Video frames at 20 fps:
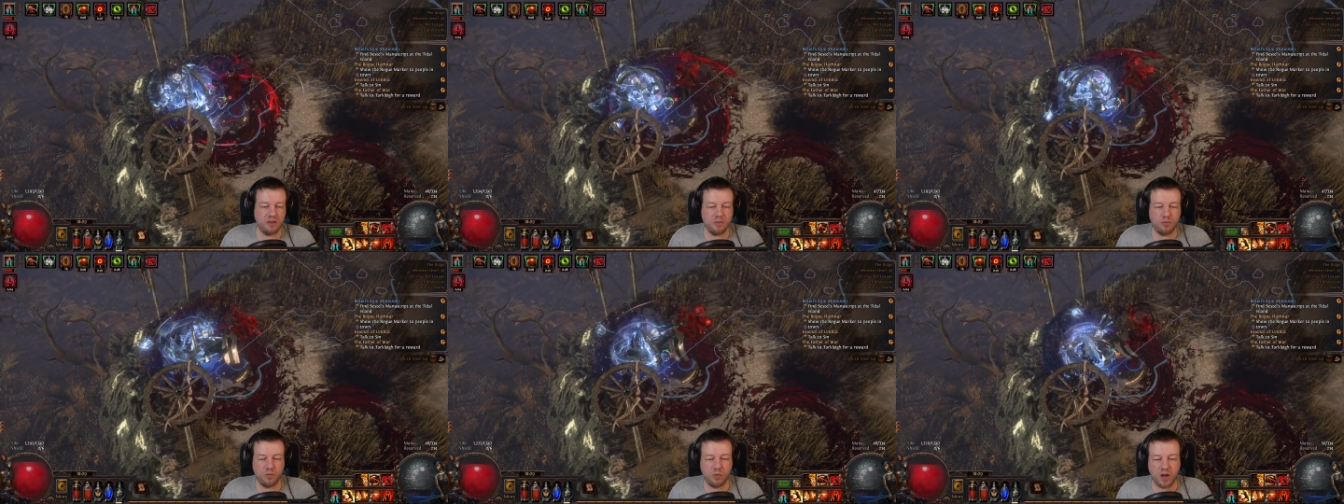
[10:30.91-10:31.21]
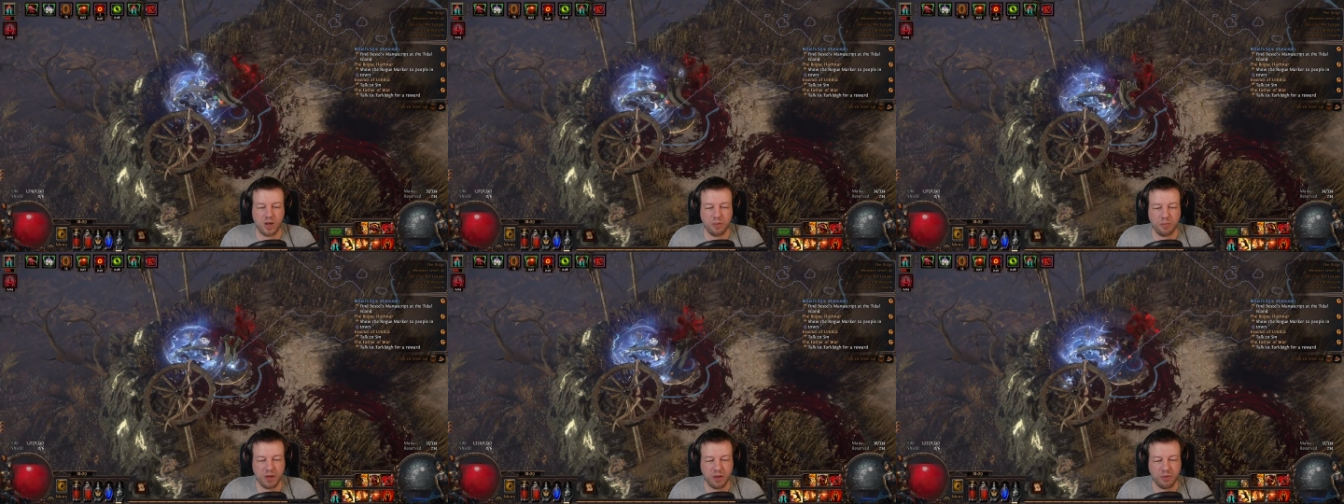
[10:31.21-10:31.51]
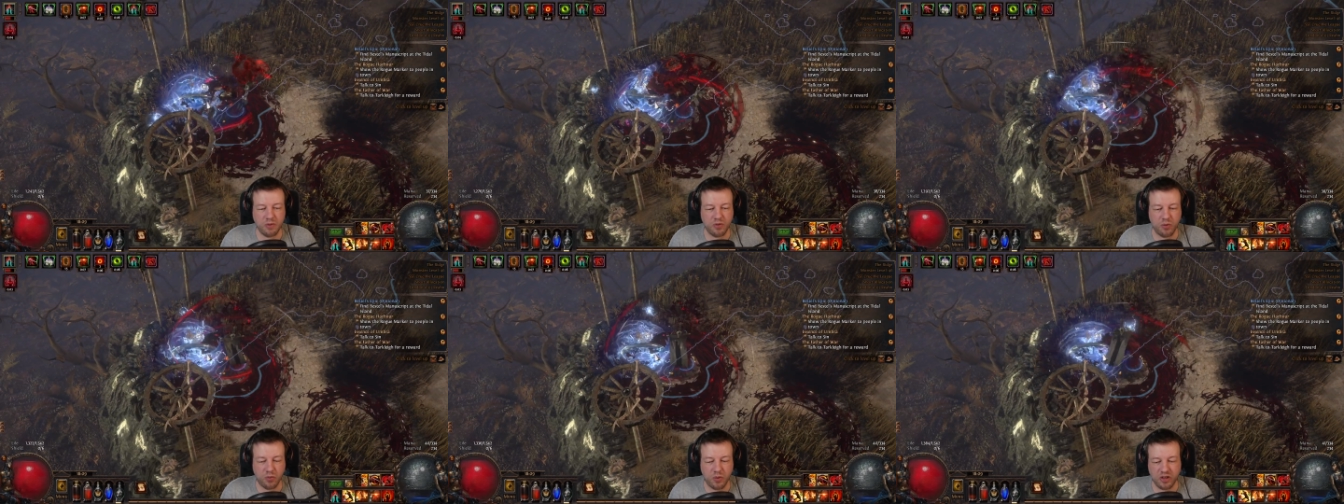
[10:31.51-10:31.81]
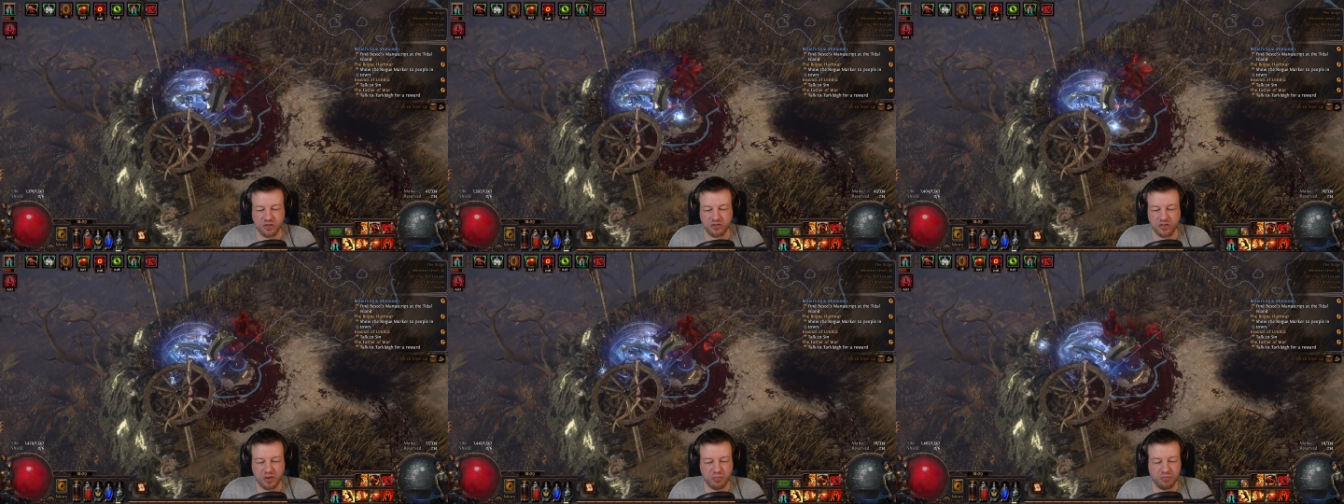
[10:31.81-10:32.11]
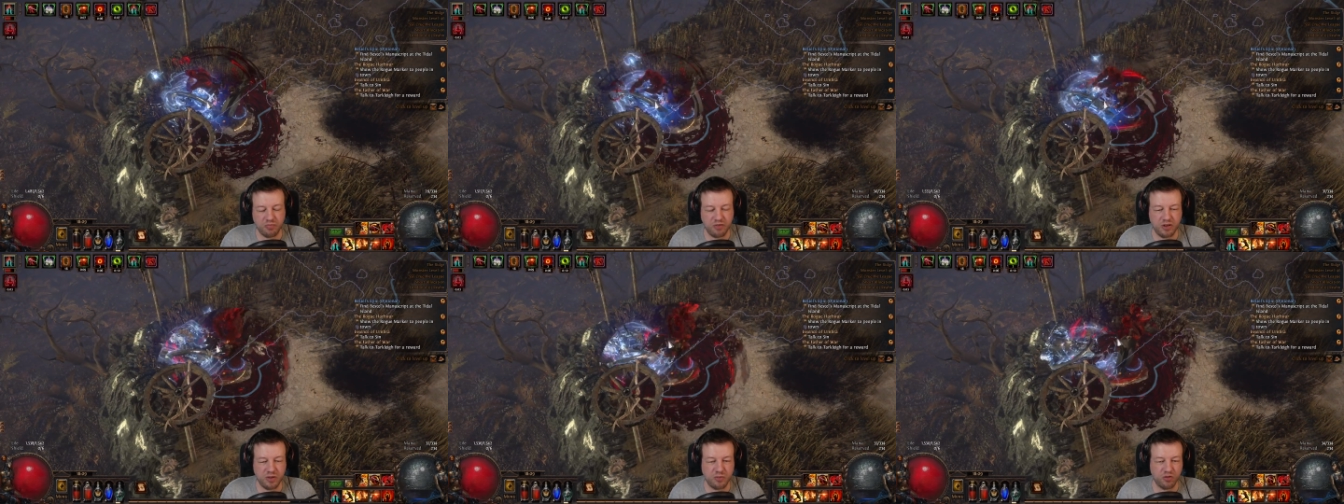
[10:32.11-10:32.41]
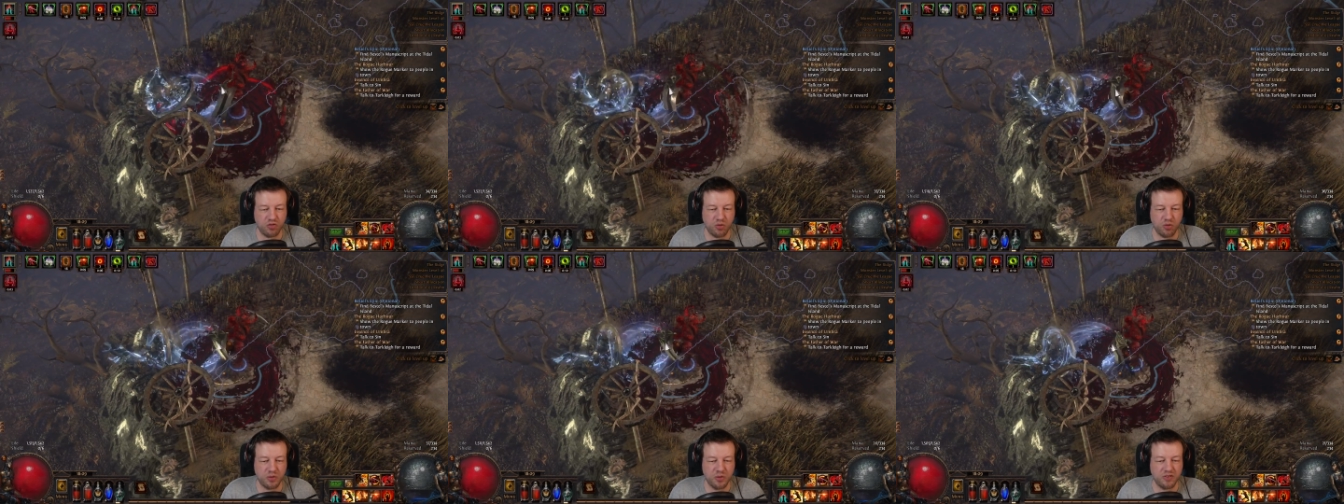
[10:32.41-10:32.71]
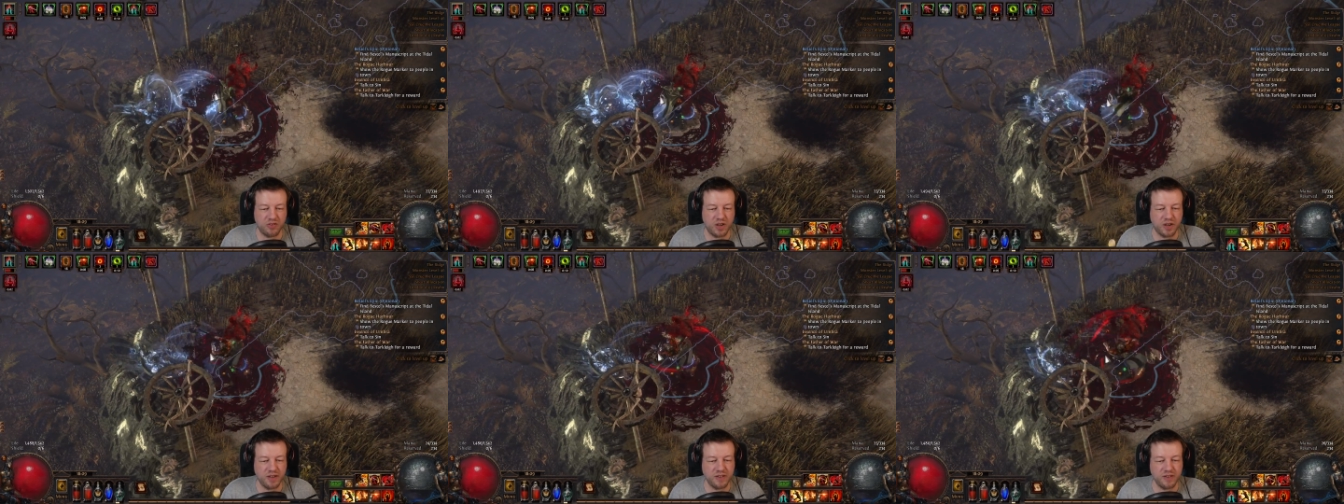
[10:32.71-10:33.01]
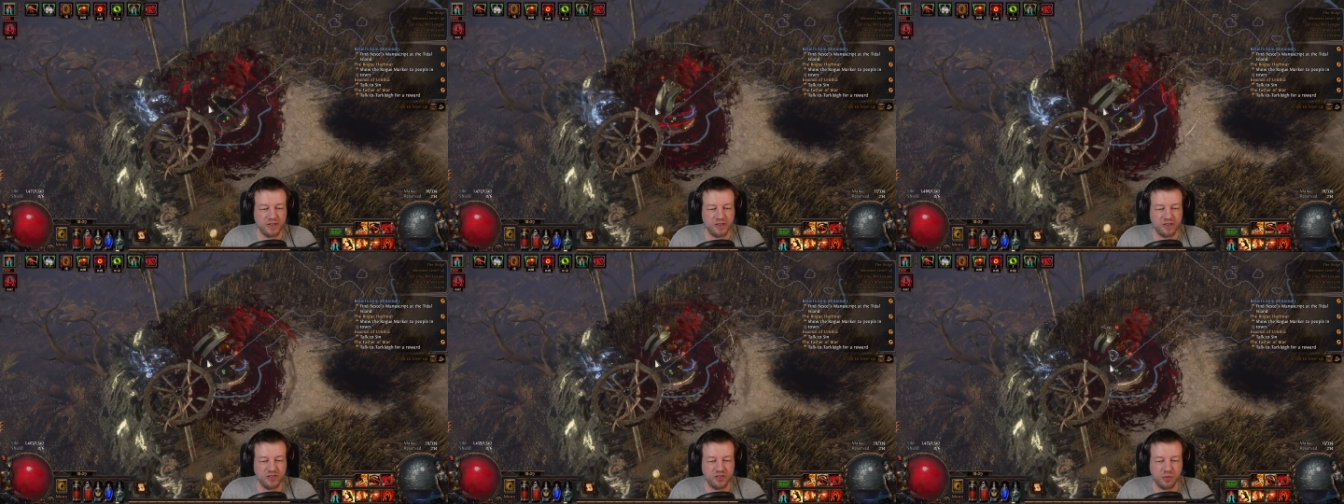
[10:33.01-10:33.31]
When I play with a witch, I pretty much always die to this,